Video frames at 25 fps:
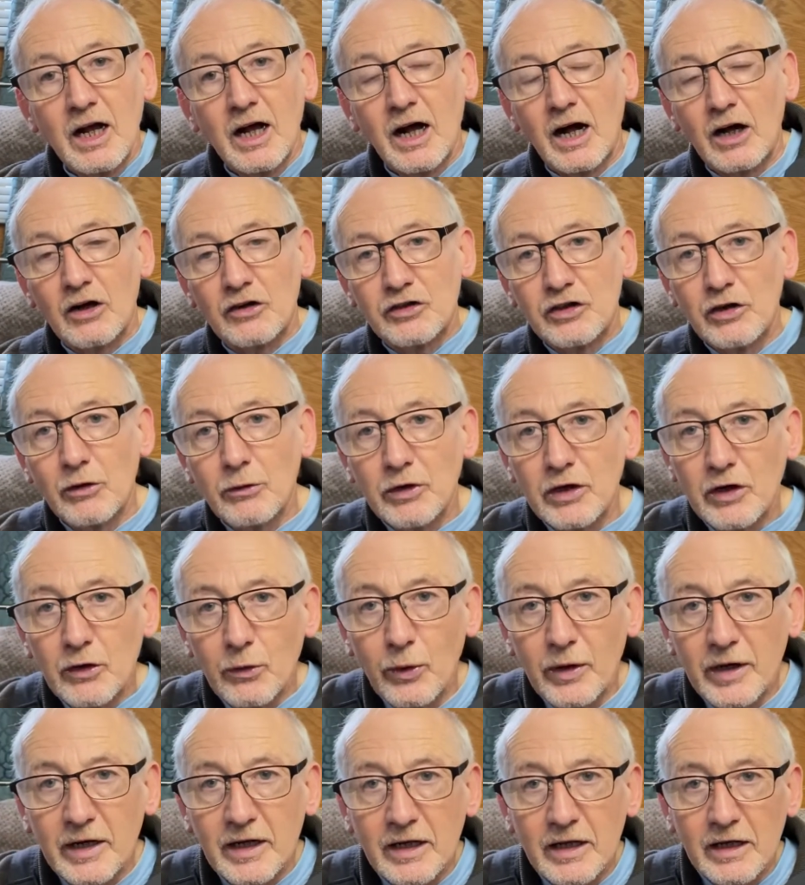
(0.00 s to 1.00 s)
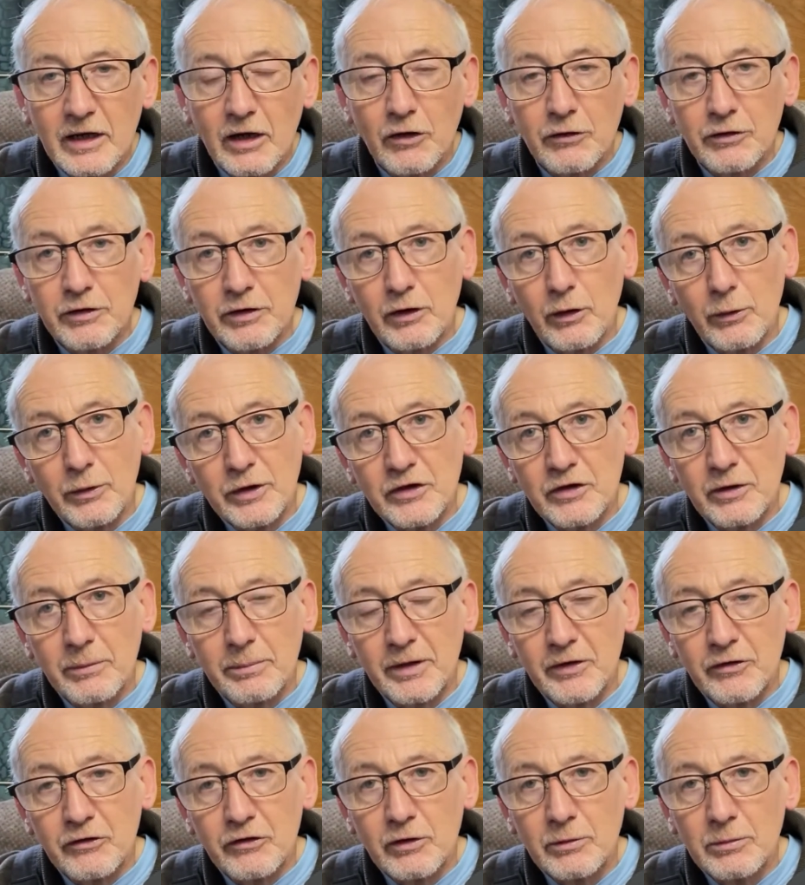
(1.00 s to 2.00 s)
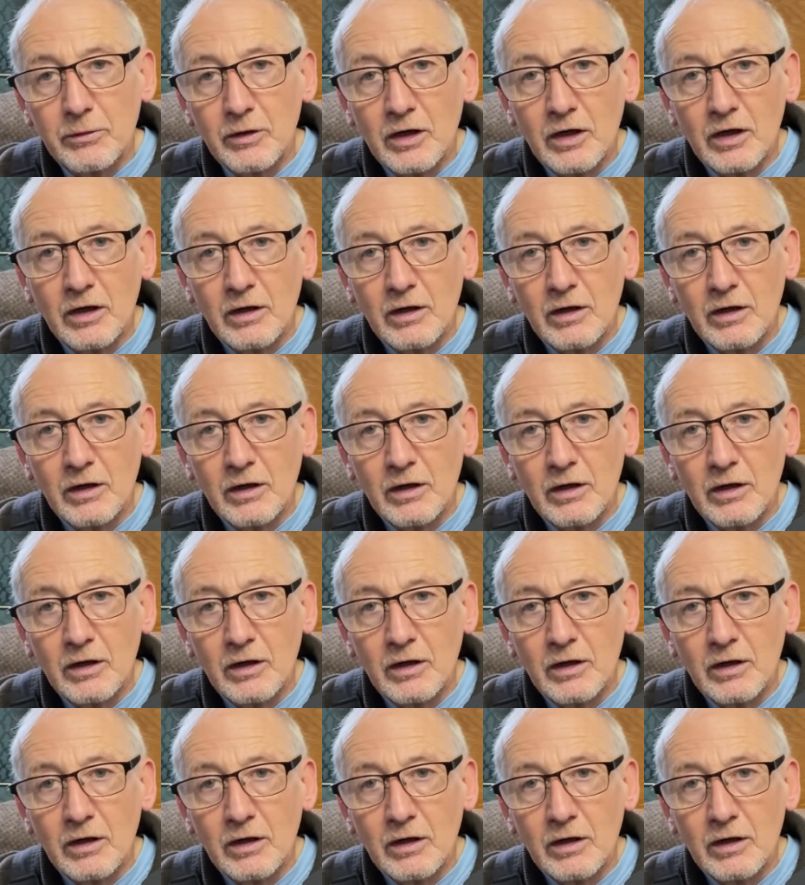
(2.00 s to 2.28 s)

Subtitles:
I'll show you quickly as I go into the bedroom